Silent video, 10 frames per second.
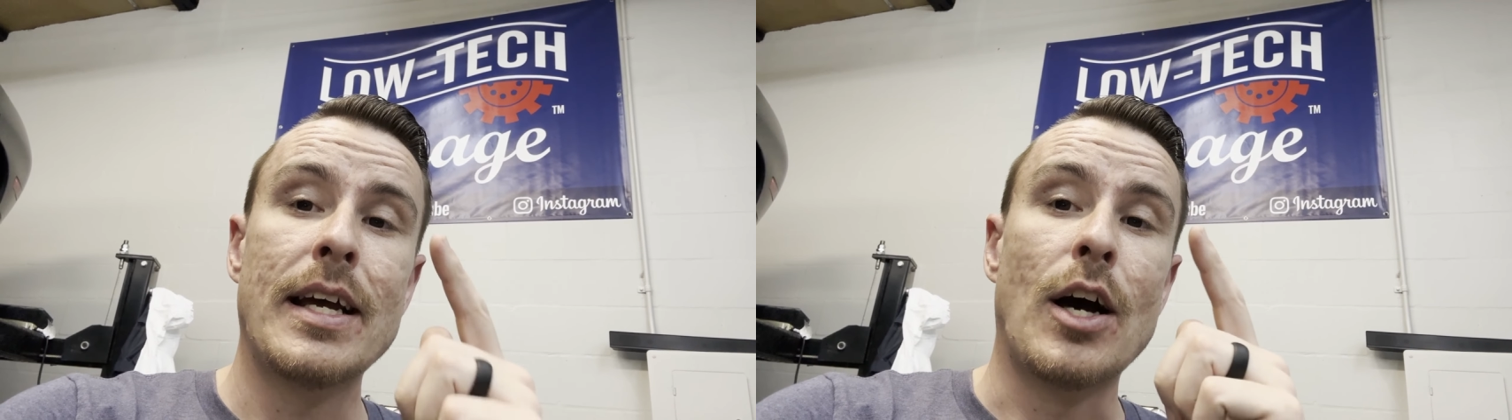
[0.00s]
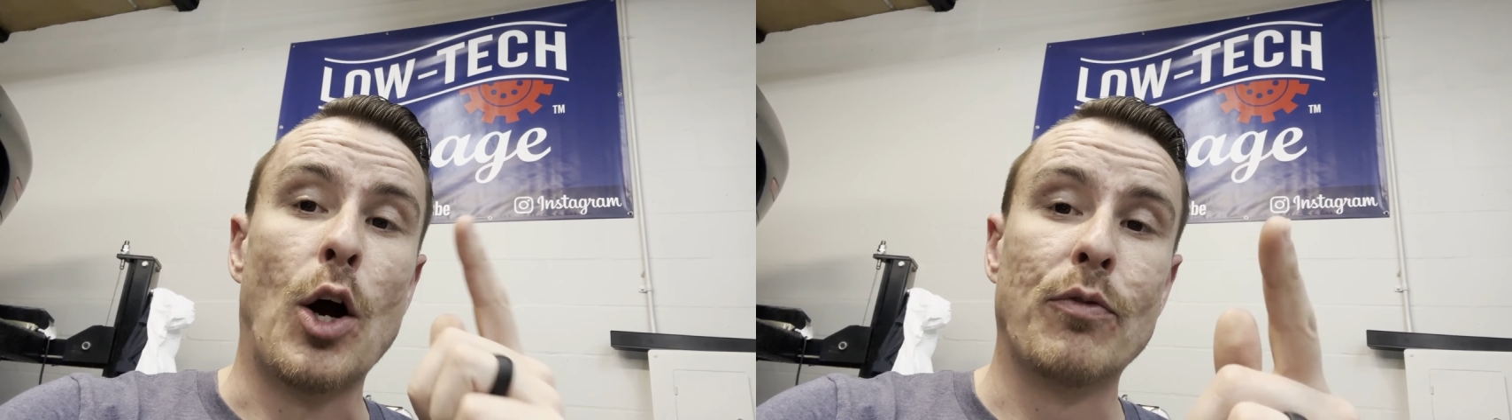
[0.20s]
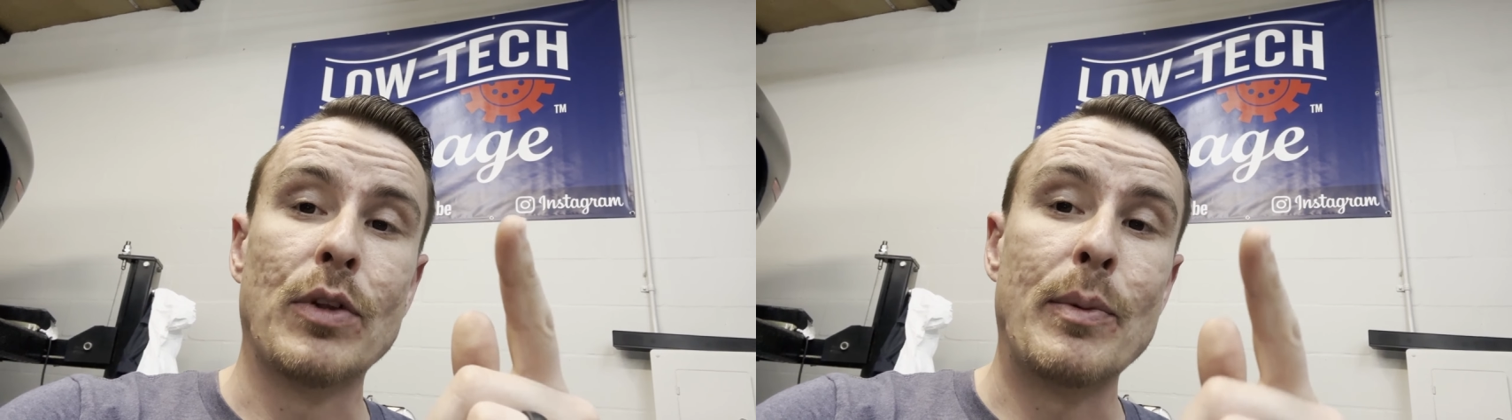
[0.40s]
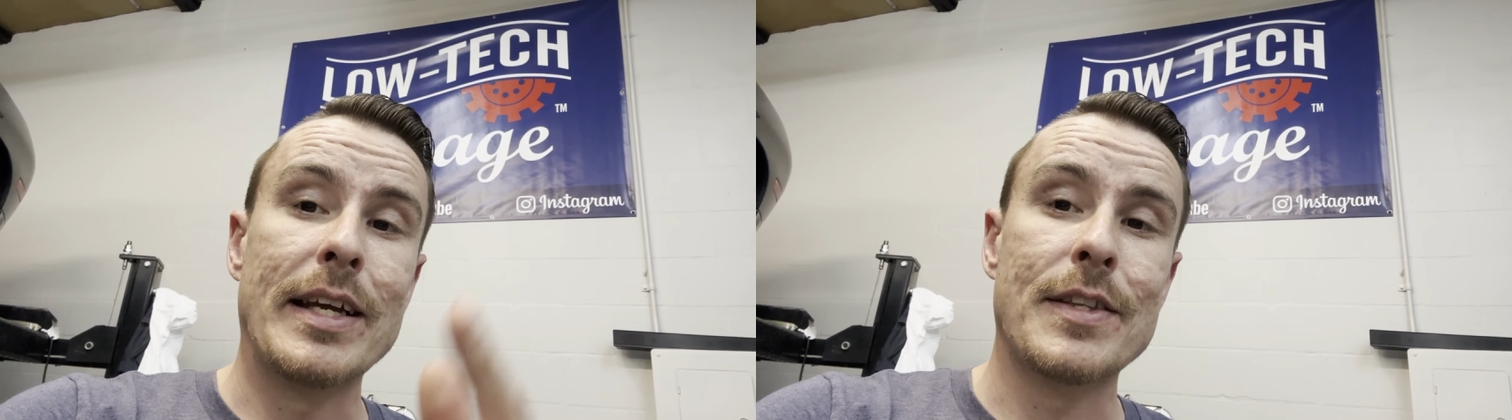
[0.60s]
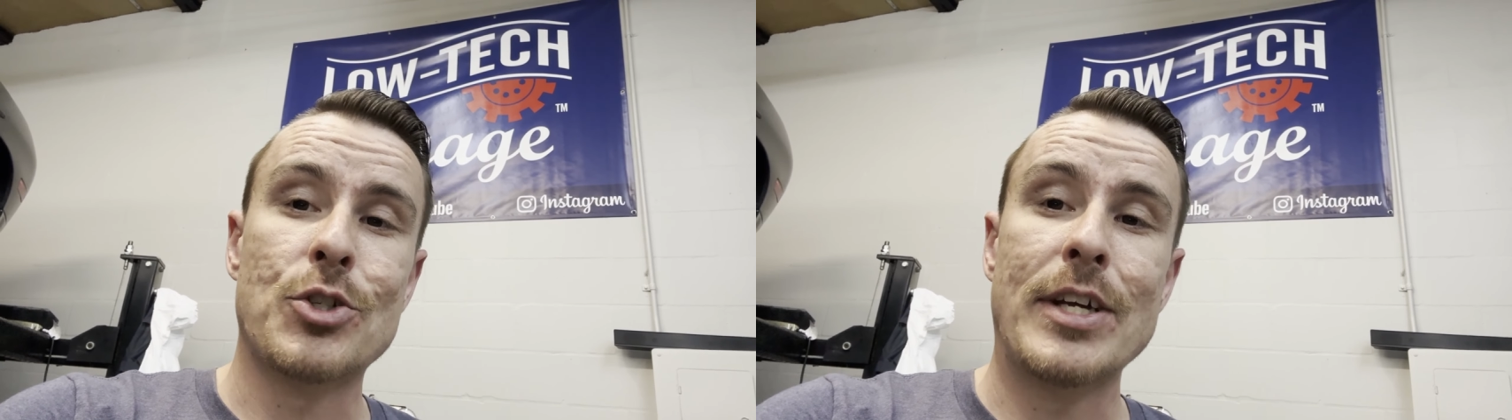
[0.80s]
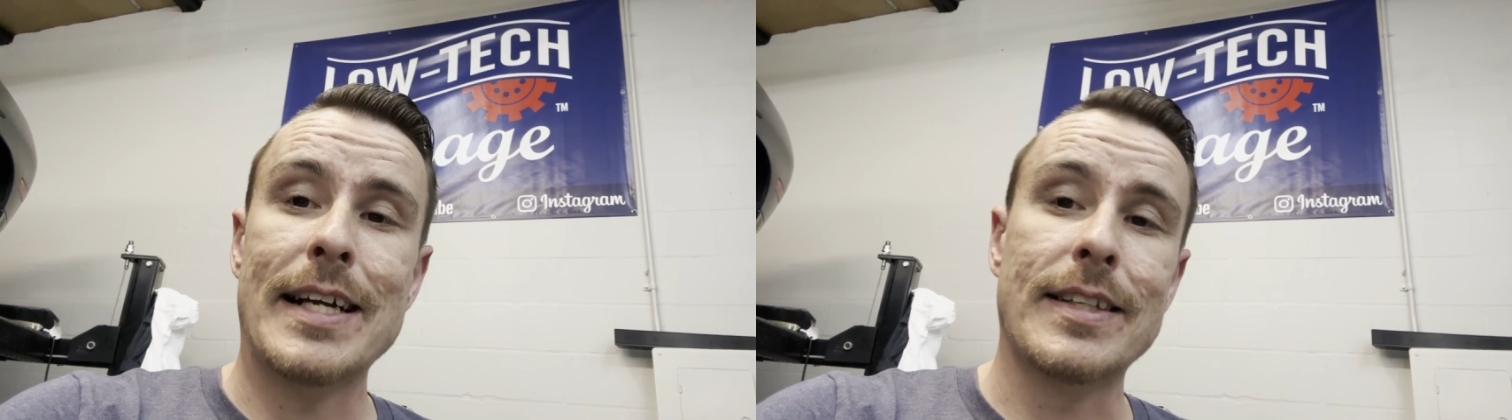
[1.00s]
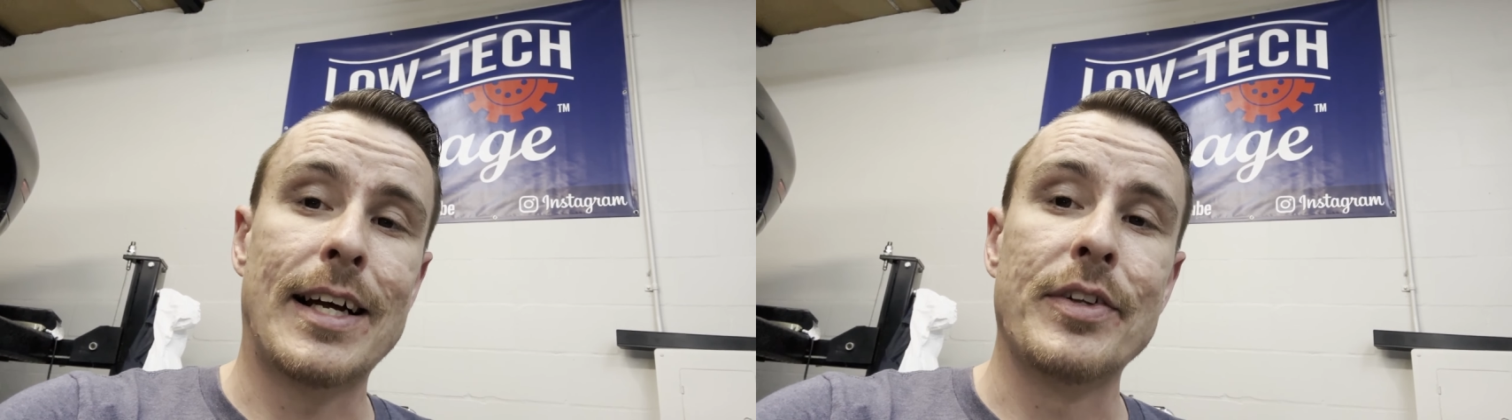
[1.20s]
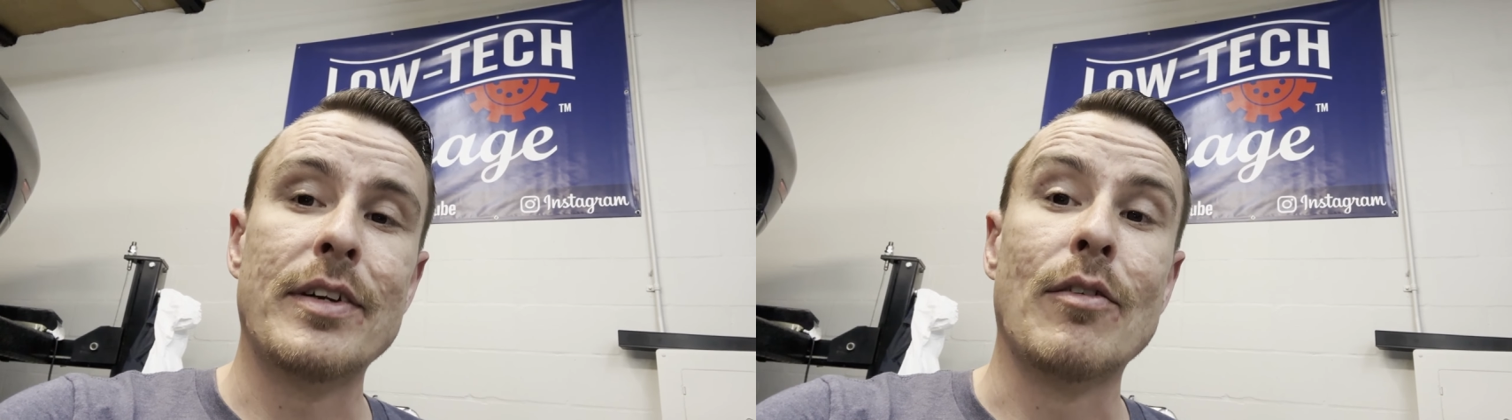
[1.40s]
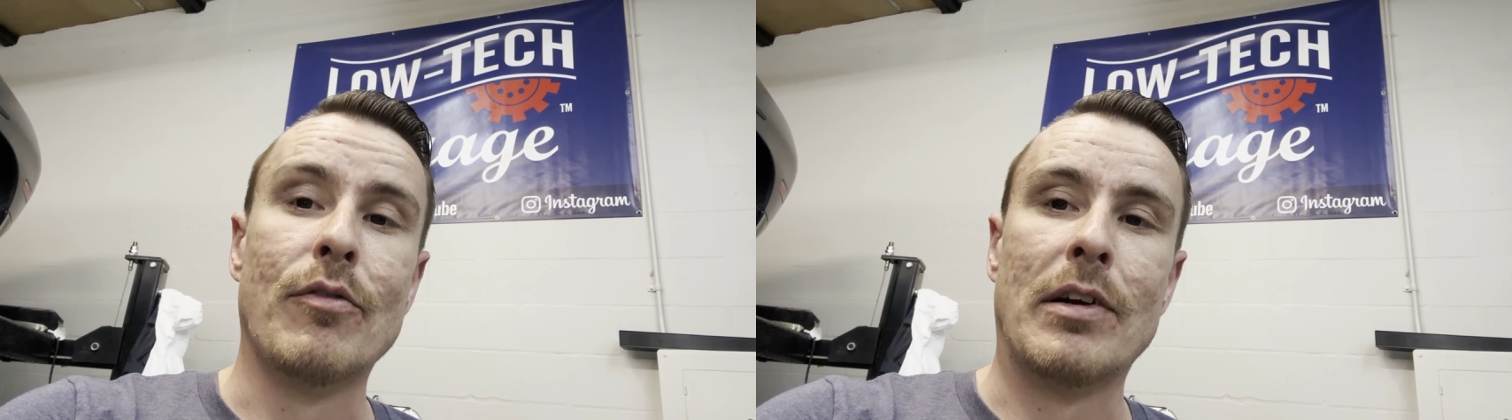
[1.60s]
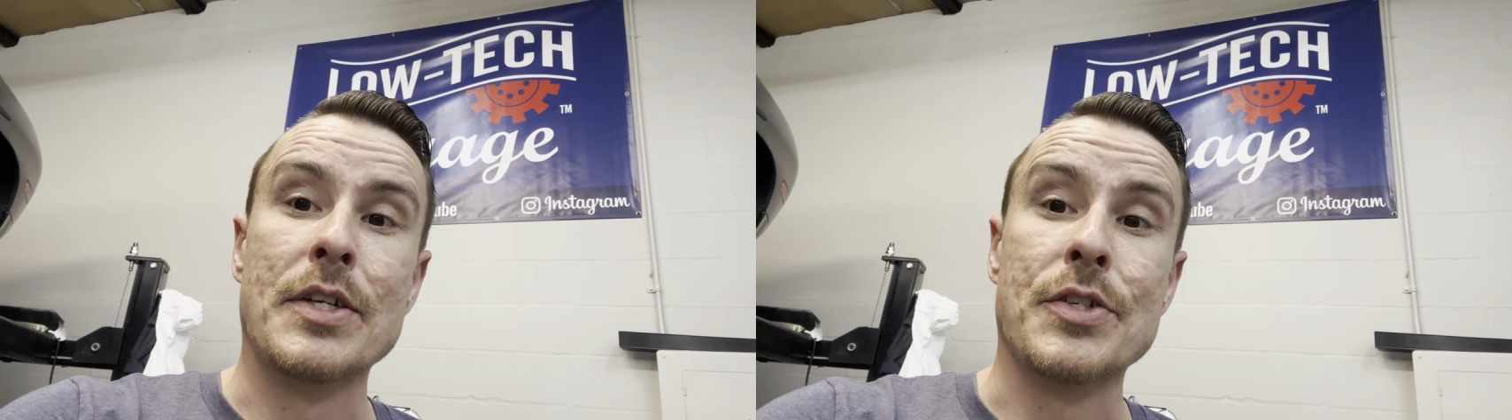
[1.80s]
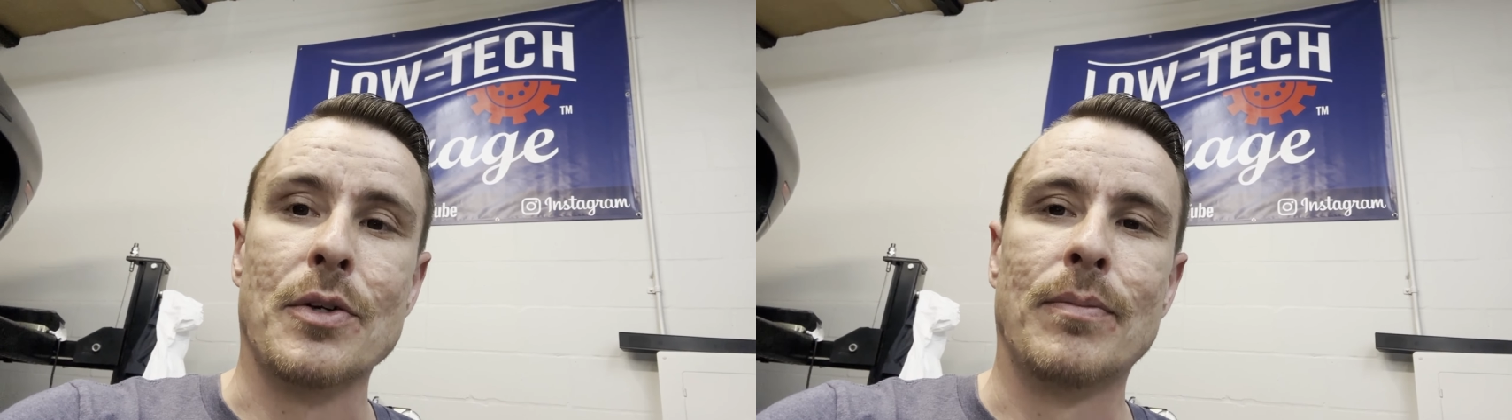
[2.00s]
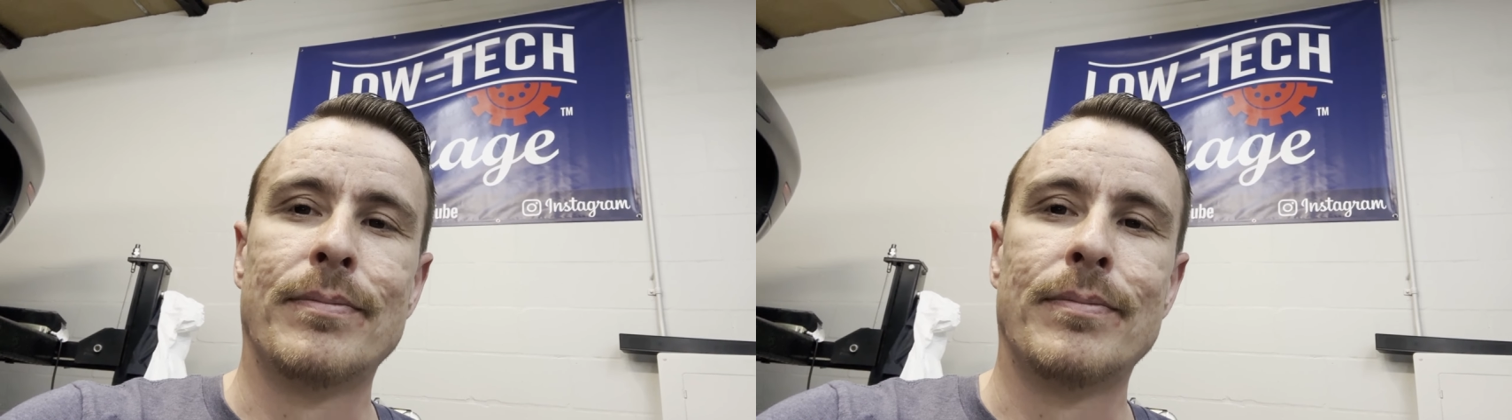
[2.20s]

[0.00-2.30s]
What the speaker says: Hopefully we get this Jag dialed in very soon.